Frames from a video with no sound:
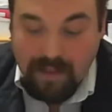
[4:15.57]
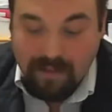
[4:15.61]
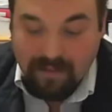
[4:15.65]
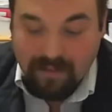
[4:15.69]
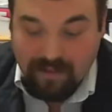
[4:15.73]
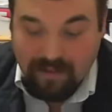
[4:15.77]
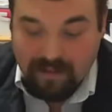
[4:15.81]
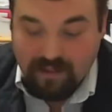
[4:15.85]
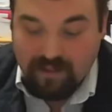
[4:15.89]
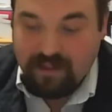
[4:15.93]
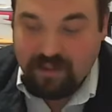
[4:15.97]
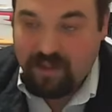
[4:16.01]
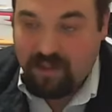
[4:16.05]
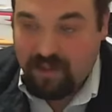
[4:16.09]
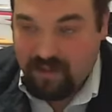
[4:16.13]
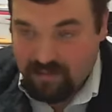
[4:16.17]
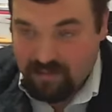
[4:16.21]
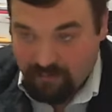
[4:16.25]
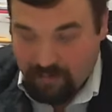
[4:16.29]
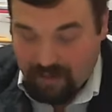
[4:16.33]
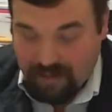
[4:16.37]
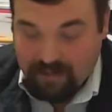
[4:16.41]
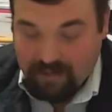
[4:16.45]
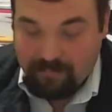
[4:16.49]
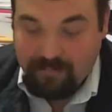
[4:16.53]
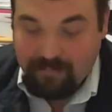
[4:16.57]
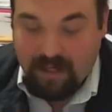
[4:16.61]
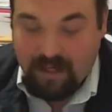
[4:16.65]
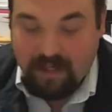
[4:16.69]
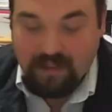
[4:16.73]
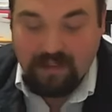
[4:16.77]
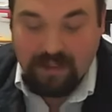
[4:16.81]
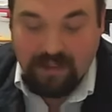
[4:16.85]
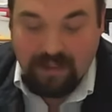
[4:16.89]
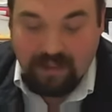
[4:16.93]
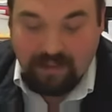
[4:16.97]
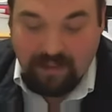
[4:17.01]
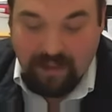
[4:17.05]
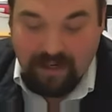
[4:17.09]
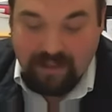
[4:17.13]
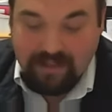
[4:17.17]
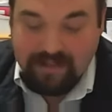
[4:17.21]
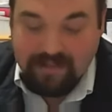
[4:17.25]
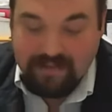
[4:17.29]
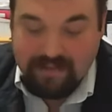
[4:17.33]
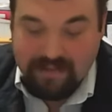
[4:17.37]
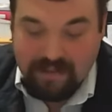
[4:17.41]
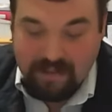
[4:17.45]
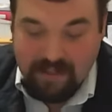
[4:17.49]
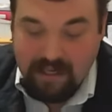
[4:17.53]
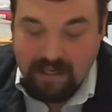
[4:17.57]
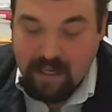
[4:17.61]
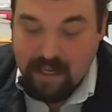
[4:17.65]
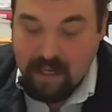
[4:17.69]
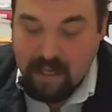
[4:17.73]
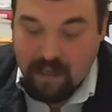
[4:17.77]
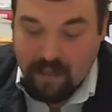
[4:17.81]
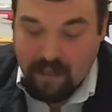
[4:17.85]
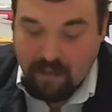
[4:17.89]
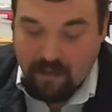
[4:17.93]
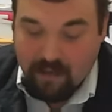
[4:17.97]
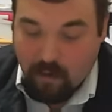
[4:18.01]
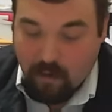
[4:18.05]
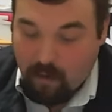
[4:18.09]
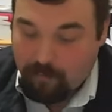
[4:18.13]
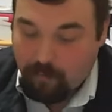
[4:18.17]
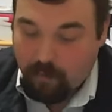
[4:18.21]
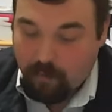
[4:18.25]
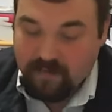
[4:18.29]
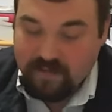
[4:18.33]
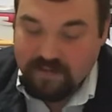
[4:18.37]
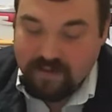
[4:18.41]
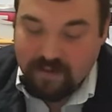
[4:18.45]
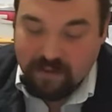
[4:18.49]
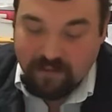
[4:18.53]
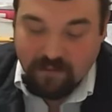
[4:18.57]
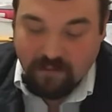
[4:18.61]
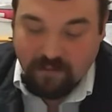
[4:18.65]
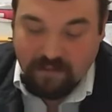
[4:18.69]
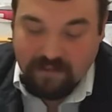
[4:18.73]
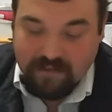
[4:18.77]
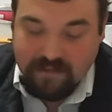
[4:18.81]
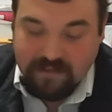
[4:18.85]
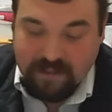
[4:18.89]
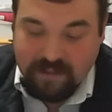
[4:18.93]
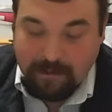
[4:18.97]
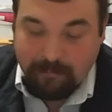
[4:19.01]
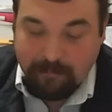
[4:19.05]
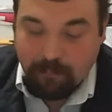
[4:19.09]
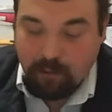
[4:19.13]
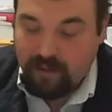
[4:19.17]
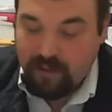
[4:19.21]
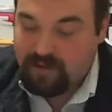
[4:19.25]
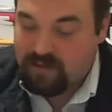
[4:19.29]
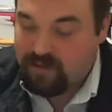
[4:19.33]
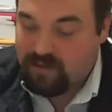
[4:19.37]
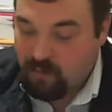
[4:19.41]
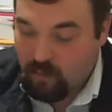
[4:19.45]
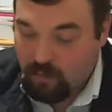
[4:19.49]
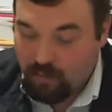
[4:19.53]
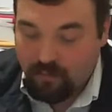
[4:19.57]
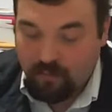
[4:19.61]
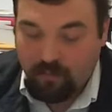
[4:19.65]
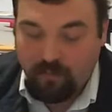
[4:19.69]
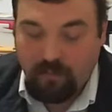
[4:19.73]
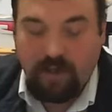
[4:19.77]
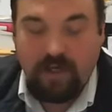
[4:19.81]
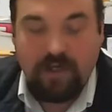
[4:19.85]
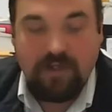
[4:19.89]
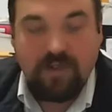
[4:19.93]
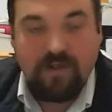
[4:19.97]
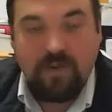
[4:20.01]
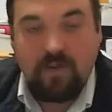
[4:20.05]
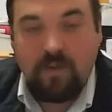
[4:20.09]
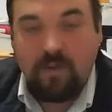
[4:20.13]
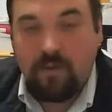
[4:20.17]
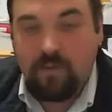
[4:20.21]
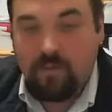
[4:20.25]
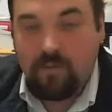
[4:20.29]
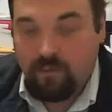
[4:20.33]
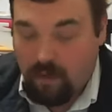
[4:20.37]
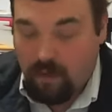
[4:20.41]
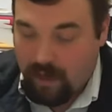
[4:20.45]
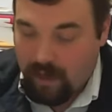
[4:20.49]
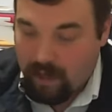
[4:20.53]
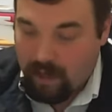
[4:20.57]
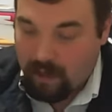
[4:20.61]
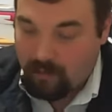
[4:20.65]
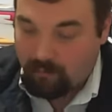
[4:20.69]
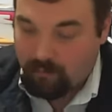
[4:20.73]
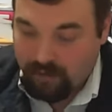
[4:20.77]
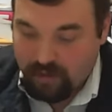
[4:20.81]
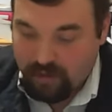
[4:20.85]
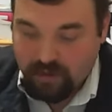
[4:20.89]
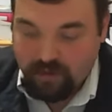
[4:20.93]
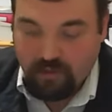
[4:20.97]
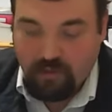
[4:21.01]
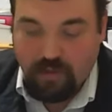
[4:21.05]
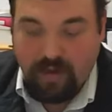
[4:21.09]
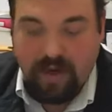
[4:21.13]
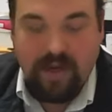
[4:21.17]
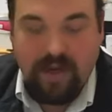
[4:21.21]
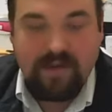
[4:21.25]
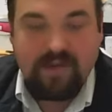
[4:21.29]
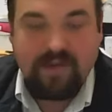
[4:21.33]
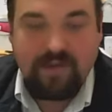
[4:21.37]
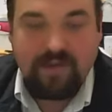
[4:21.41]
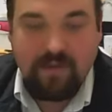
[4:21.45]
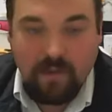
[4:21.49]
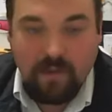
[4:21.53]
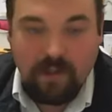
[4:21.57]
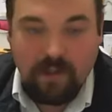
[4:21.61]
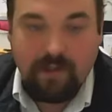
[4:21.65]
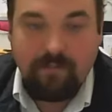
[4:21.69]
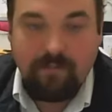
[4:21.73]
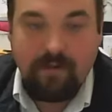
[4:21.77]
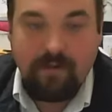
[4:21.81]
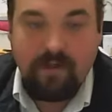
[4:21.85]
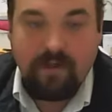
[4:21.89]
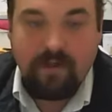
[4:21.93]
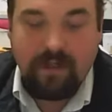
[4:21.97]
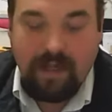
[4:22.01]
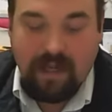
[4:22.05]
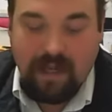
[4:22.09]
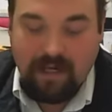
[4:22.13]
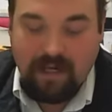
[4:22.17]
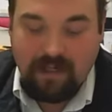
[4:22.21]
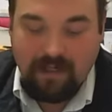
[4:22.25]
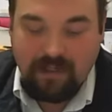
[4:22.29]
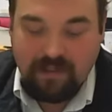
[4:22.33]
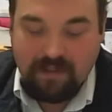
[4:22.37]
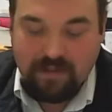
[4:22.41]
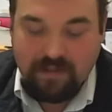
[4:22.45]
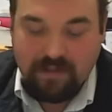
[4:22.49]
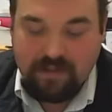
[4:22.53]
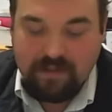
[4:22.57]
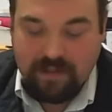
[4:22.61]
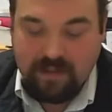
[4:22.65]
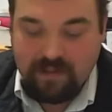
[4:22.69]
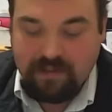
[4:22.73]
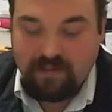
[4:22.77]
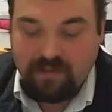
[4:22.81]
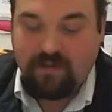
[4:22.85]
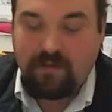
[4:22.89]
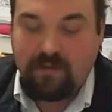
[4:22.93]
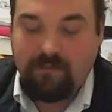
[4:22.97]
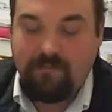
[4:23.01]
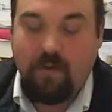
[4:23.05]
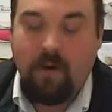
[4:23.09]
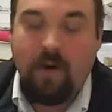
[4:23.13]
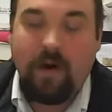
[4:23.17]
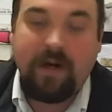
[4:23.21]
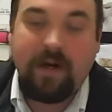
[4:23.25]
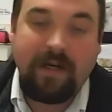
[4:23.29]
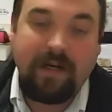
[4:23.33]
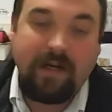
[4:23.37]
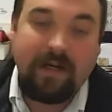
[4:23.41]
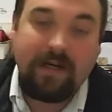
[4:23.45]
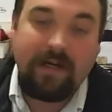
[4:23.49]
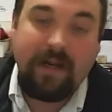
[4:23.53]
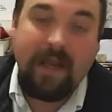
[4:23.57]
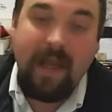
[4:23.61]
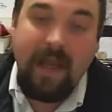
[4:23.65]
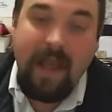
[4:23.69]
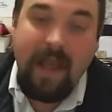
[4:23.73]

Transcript: This year, as Randy mentioned, a legacy, Carport Central and Seabricks, Northern Regional, Ridgecrest, Surrey Communications, Extreme Marketing,